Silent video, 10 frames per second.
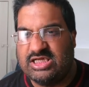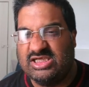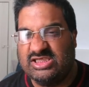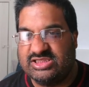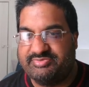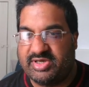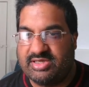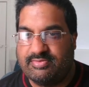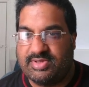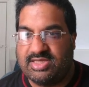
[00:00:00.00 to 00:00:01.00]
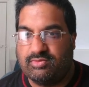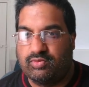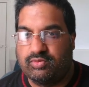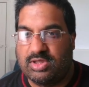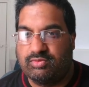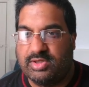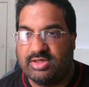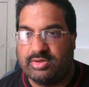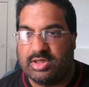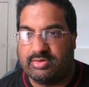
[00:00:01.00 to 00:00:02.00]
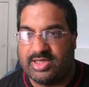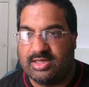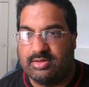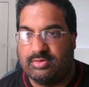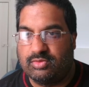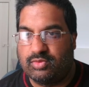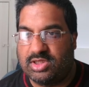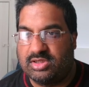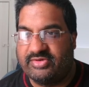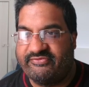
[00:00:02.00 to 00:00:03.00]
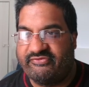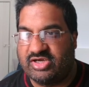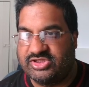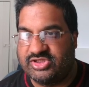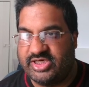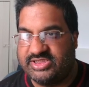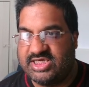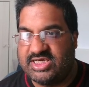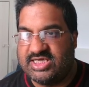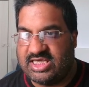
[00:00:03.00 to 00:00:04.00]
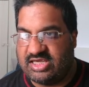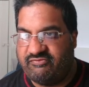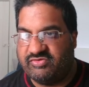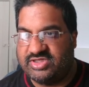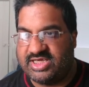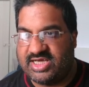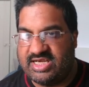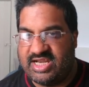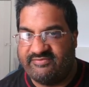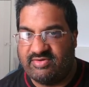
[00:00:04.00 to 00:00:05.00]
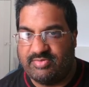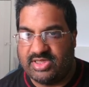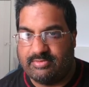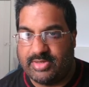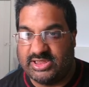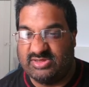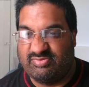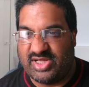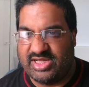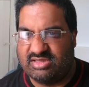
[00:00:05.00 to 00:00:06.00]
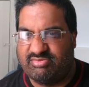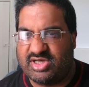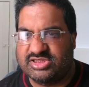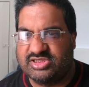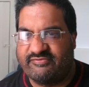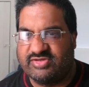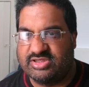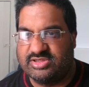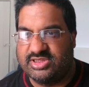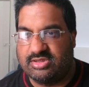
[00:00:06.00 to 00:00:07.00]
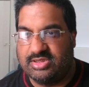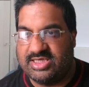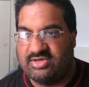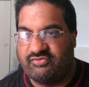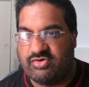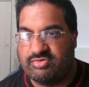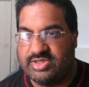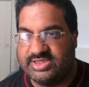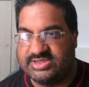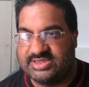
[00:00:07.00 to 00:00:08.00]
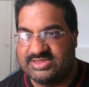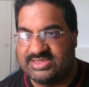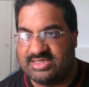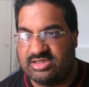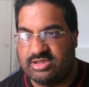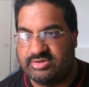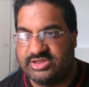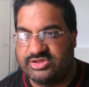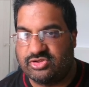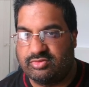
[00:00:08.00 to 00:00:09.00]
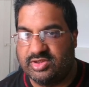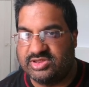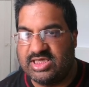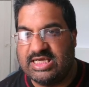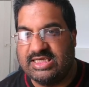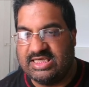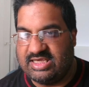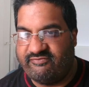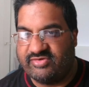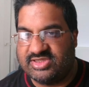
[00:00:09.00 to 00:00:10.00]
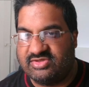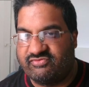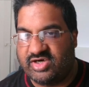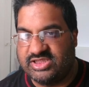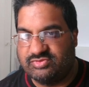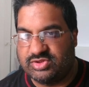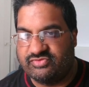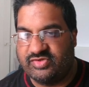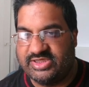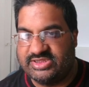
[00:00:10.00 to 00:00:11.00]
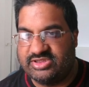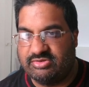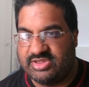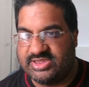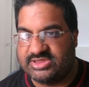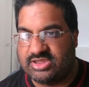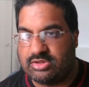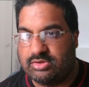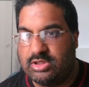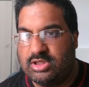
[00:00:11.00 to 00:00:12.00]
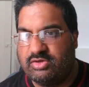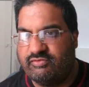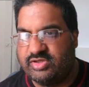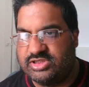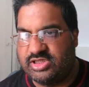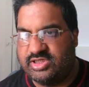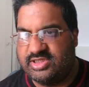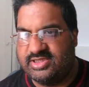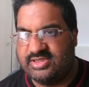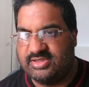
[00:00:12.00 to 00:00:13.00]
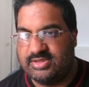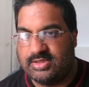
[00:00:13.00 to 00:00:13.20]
Despite being a well known and well loved franchise, Evil Dead had never been a major player at the box office until Lee Cronin's standalone installment. Evil Dead Rise was released 2 years ago, returning the